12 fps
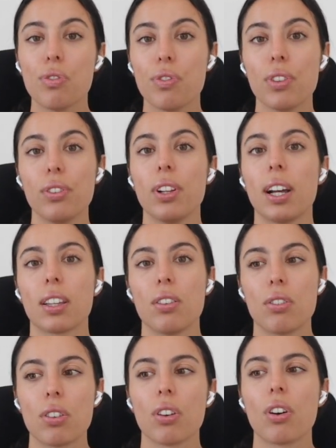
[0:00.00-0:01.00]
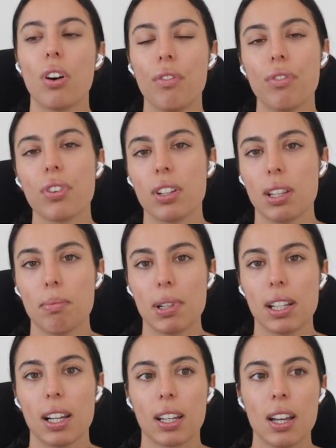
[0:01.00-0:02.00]
feel like you can confidently be
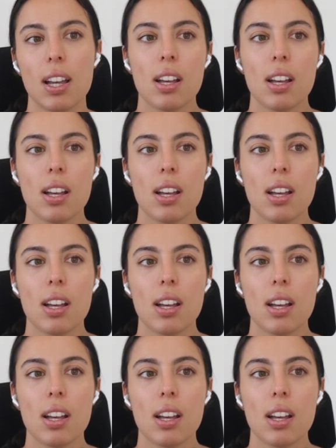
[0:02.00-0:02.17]
like,